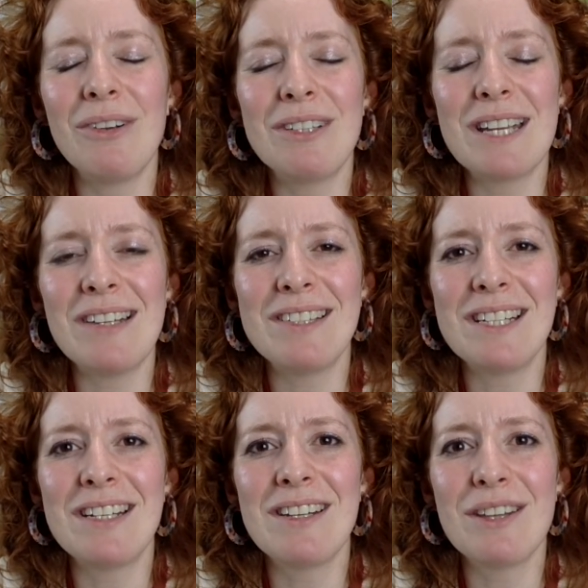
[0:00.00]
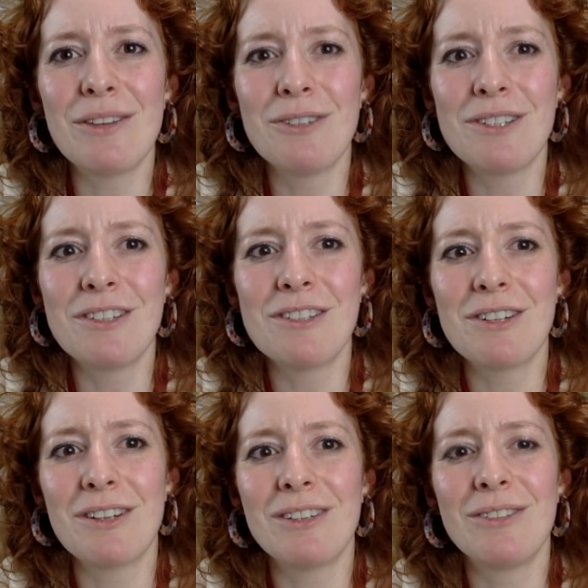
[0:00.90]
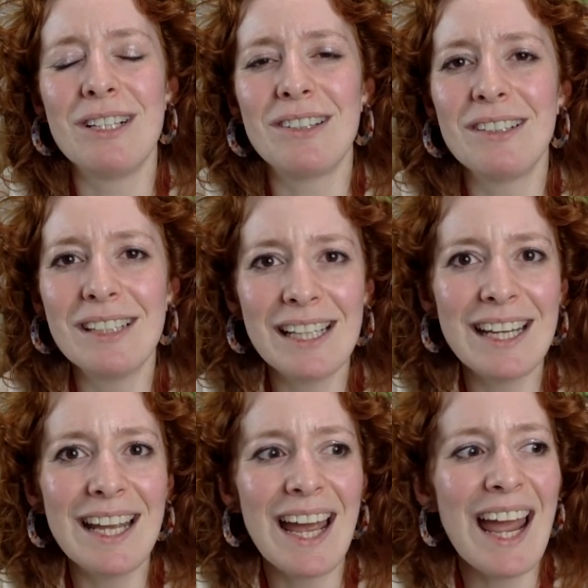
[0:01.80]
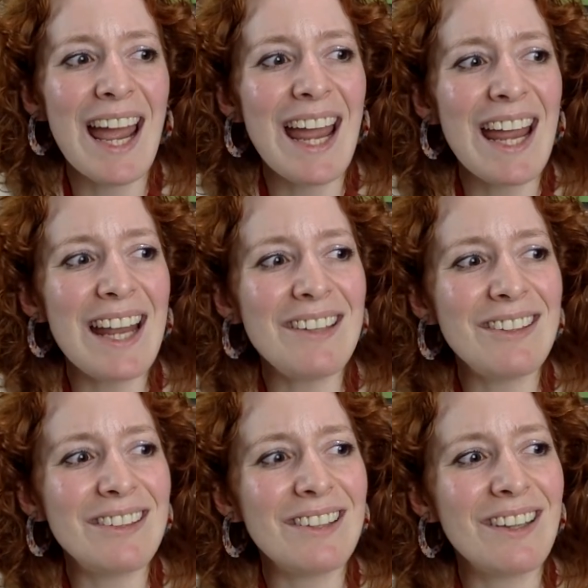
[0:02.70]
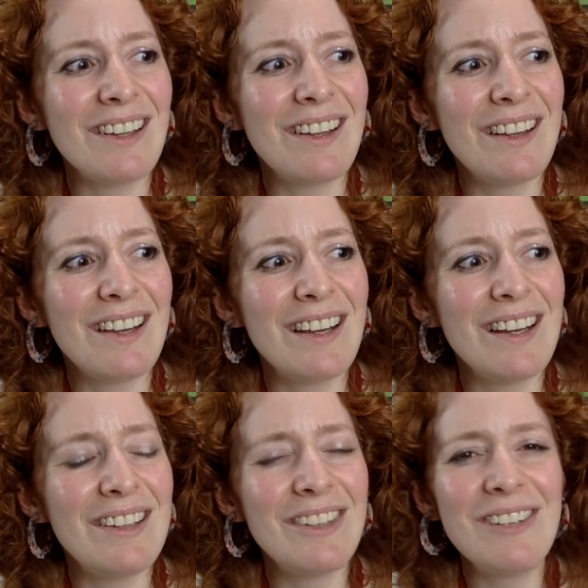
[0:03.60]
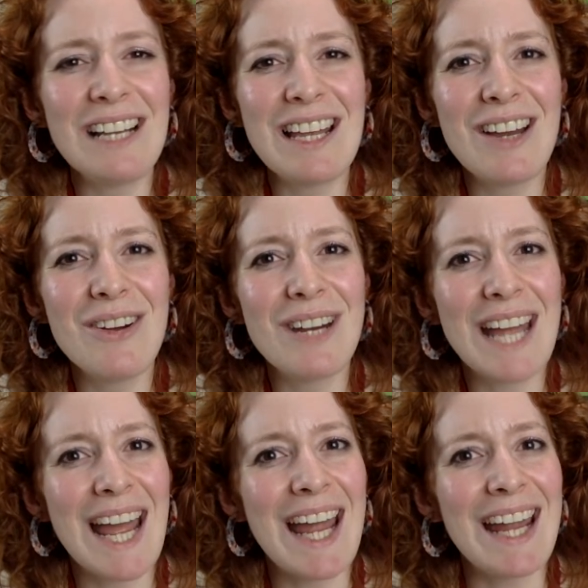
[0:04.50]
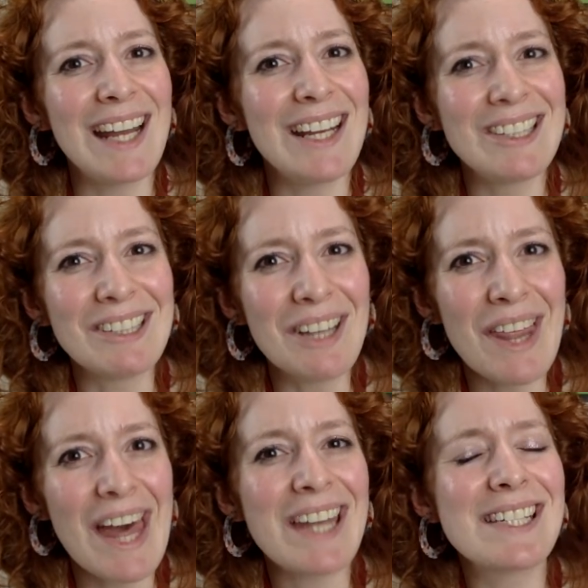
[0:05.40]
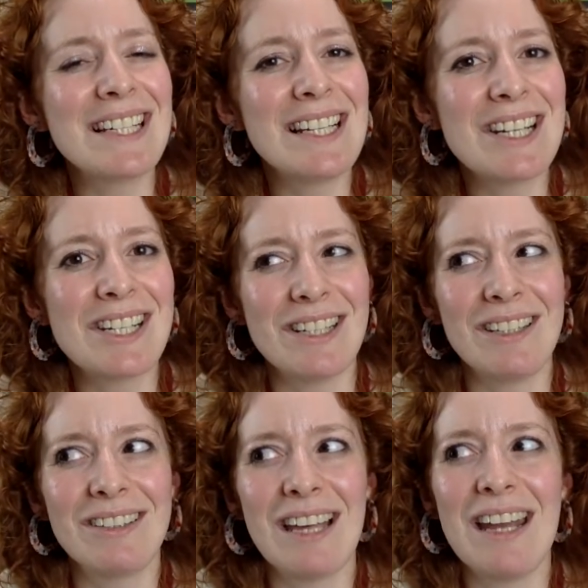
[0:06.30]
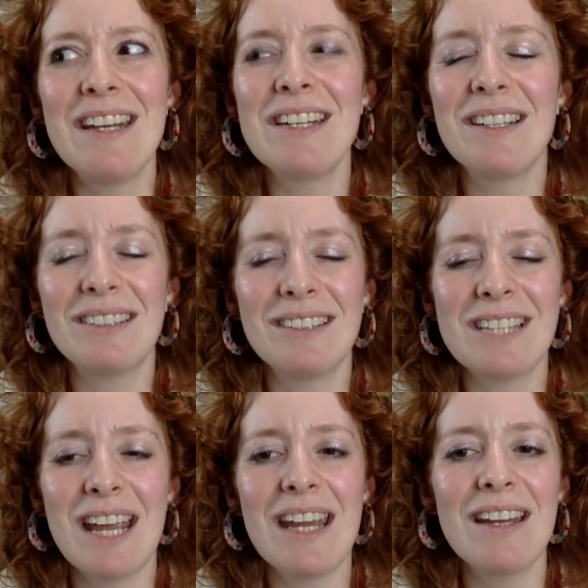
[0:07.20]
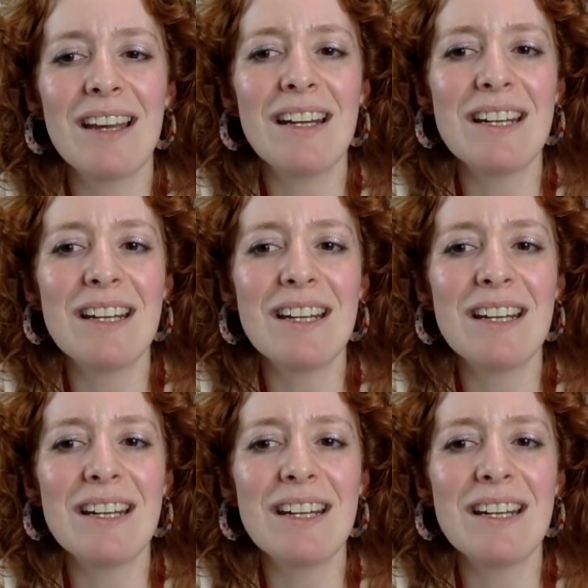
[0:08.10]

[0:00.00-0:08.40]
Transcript: tasting the Thornton's chocolate recently, it's only okay. It's not that delicious, and it does take an